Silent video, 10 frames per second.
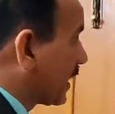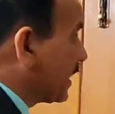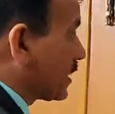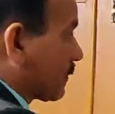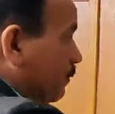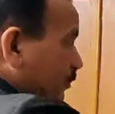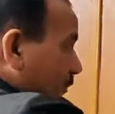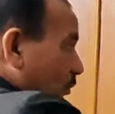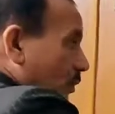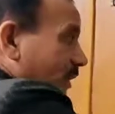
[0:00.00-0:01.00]
Here
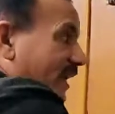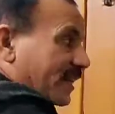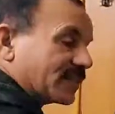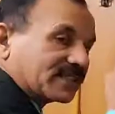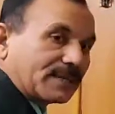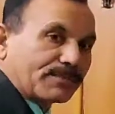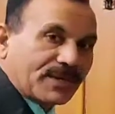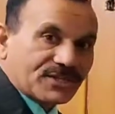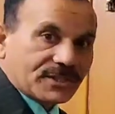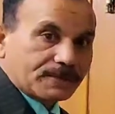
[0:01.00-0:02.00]
we will increase the
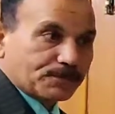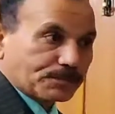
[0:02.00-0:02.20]
temperature